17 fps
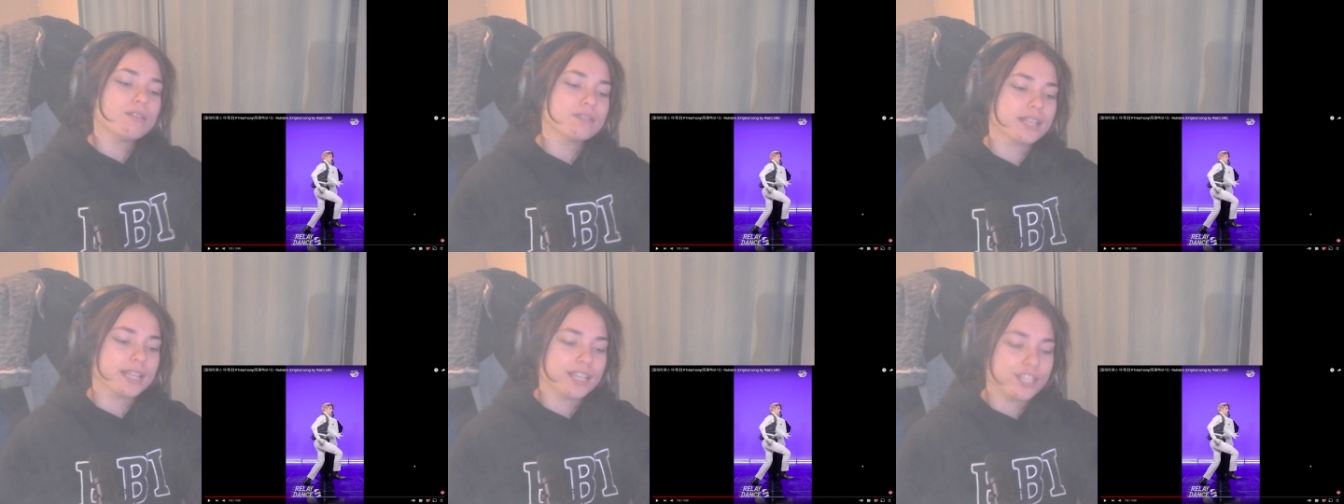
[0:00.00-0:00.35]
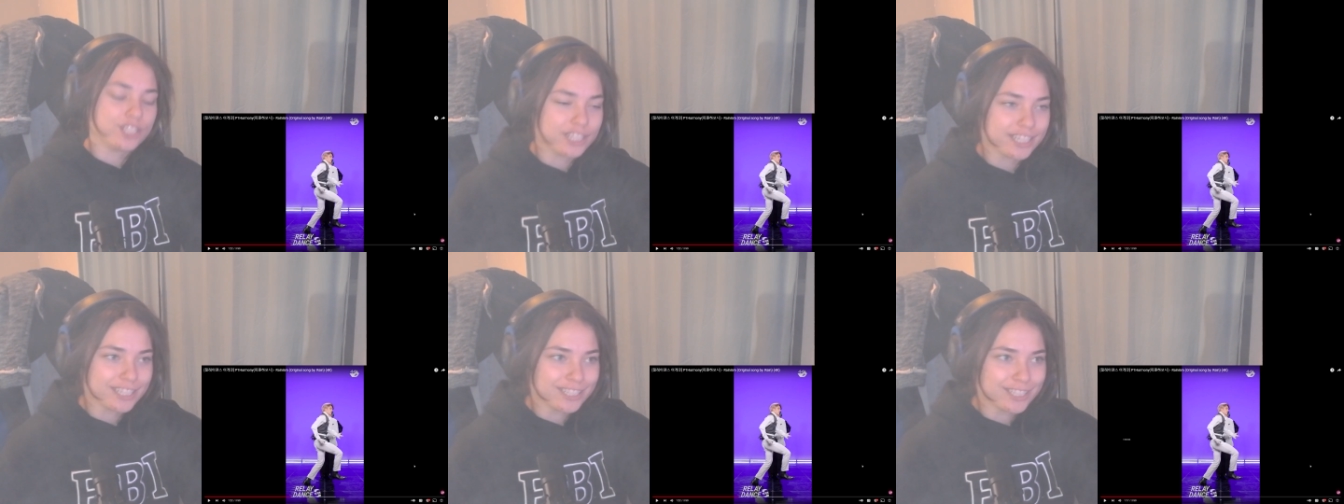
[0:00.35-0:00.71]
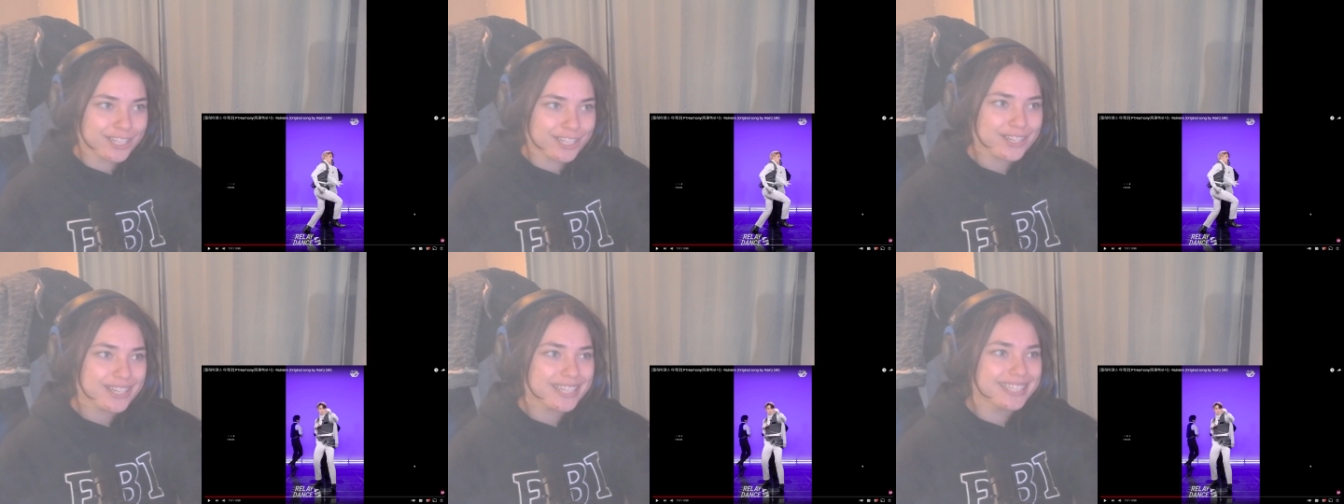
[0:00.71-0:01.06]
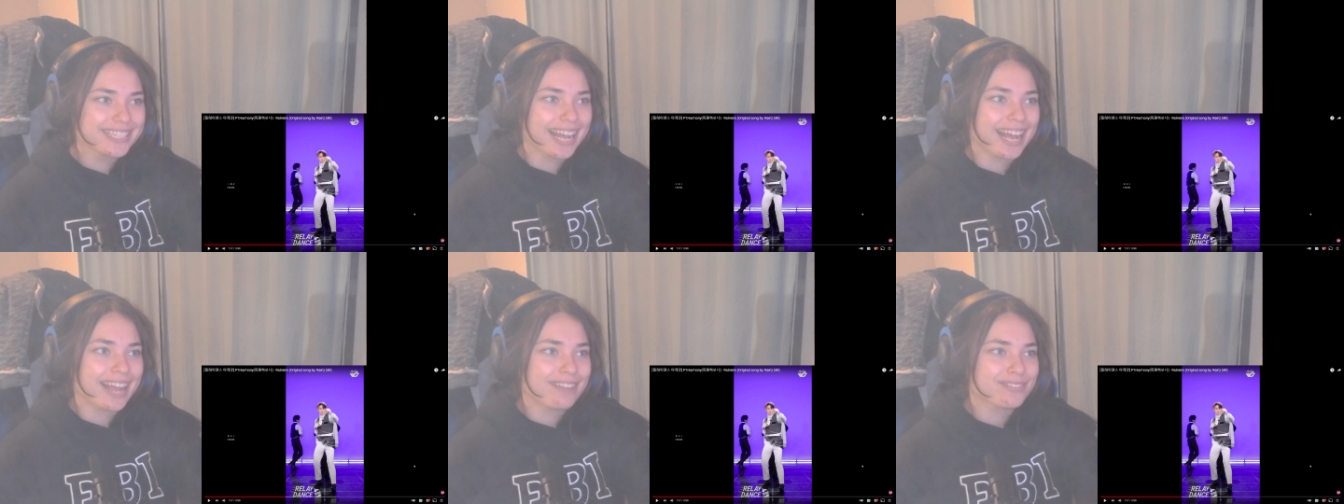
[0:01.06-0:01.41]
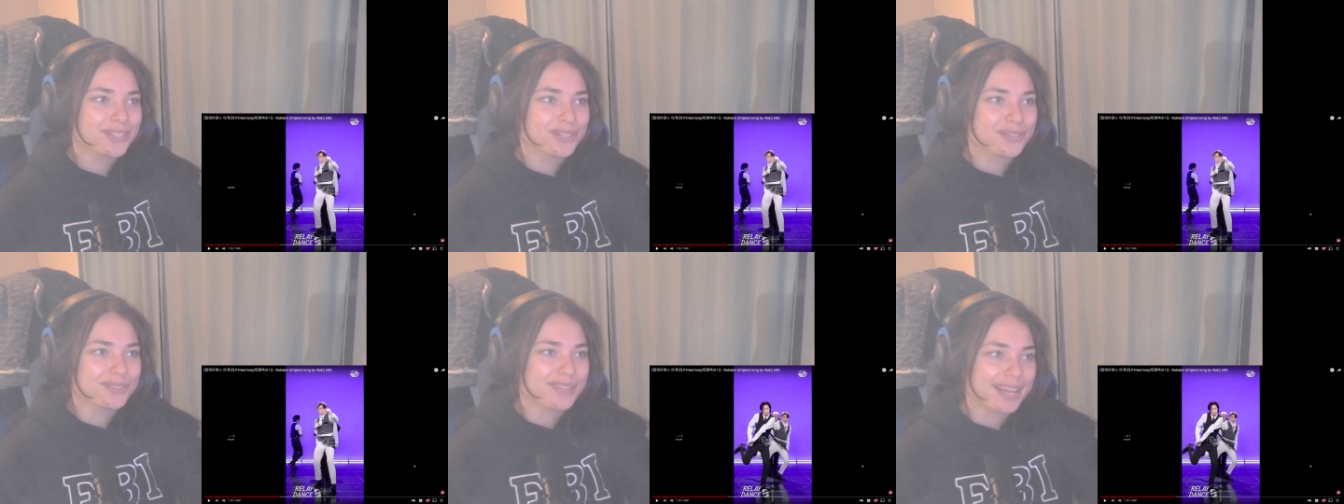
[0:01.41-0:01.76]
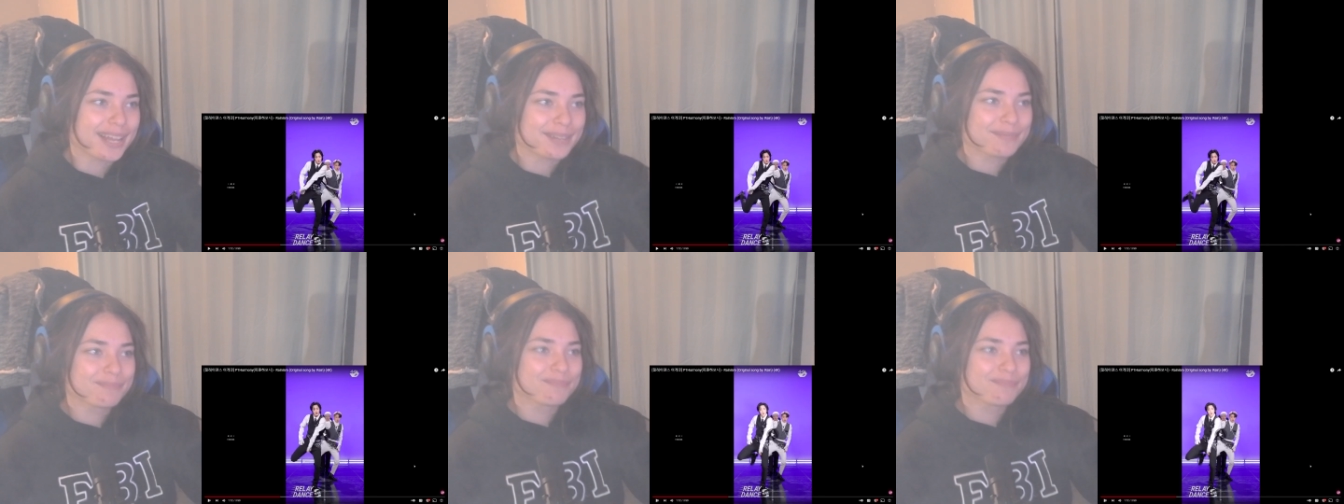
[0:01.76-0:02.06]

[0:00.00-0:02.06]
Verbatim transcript: okay, Jiyoung, you did not have to do that.